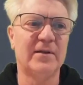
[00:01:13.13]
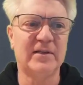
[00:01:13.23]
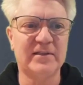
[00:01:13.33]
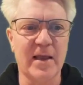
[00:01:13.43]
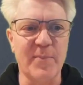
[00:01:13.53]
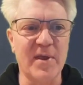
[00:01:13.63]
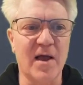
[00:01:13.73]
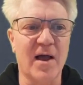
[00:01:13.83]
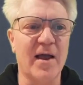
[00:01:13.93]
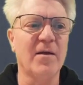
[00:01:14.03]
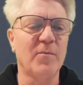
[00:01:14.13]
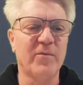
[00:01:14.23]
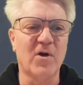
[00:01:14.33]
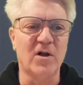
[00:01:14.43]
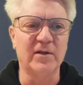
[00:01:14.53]
this API
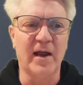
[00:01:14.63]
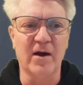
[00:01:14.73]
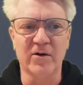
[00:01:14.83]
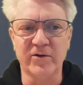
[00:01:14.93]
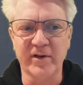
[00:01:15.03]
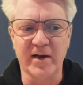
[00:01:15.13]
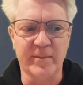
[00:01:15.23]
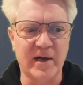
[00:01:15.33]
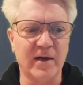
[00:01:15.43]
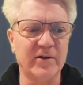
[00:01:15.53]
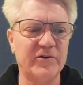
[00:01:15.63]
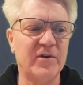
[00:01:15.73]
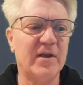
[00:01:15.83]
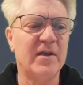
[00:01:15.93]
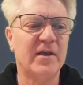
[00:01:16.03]
called AeroDataBox,
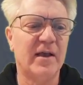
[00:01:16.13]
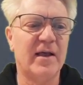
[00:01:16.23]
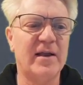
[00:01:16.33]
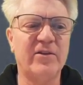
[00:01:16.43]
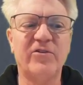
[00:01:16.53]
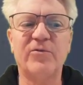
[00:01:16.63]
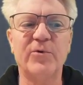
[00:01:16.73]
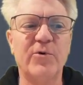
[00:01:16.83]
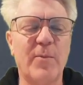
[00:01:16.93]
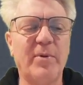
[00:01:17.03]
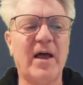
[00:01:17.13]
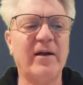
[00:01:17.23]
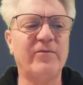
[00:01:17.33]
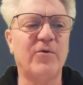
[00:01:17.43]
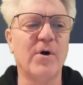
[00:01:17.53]
and it's through a
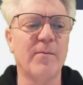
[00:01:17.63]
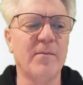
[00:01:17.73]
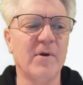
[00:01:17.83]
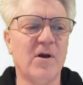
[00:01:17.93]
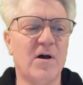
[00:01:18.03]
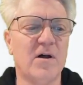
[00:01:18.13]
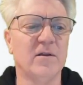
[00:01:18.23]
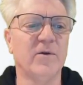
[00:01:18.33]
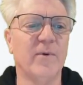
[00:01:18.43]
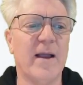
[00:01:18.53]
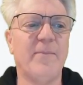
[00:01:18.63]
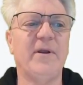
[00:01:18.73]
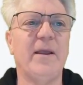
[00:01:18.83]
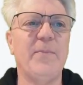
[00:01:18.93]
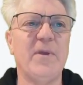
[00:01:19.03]
platform called the
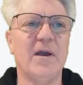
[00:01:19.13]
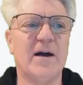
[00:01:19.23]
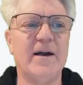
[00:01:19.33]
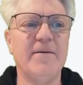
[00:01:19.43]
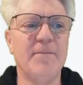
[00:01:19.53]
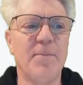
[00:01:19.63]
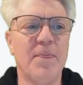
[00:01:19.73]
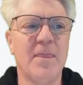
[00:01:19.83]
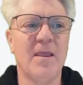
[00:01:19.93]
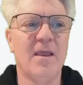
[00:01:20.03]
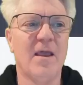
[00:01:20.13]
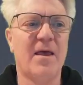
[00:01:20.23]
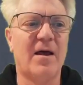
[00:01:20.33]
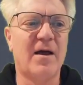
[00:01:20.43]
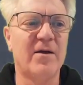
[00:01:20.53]
Rapid API.
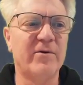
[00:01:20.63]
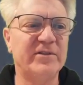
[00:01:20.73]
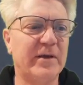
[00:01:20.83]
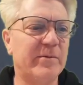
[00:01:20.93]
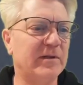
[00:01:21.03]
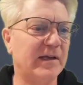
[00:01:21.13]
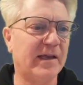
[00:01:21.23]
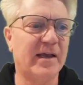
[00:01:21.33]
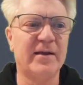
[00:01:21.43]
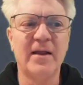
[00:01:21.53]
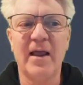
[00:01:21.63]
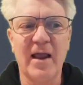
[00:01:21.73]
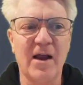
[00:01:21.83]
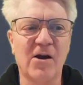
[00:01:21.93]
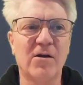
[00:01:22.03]
And I was able to get
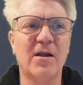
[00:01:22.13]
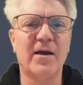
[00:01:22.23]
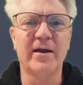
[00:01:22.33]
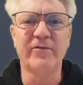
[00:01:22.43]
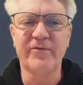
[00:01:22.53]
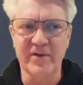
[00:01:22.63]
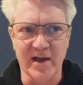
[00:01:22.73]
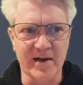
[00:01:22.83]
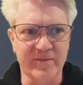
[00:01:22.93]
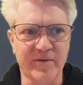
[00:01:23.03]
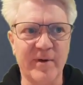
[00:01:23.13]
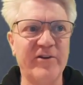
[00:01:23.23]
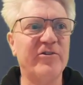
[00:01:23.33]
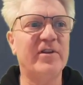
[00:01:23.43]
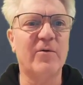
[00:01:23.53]
airline flight
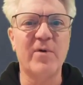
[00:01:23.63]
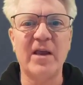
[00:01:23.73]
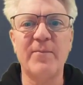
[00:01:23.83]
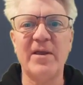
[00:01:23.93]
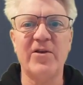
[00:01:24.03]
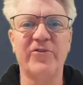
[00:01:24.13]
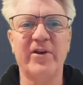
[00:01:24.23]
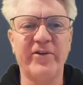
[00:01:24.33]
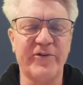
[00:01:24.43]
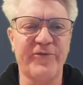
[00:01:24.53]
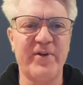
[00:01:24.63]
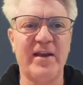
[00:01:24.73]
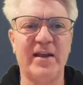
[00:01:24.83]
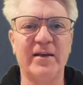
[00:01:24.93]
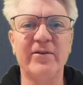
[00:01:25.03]
information that we could be using to
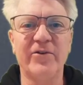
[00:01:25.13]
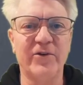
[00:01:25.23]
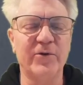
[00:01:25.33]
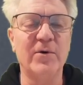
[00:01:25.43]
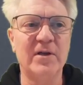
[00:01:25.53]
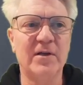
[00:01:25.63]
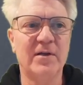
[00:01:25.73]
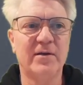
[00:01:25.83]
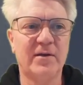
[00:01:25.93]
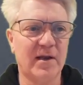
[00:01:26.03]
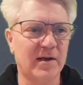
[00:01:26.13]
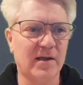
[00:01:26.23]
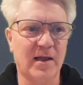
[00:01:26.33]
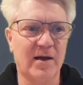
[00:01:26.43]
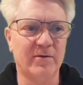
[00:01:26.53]
feed into Data
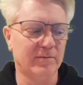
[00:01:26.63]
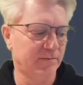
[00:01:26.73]
Cloud.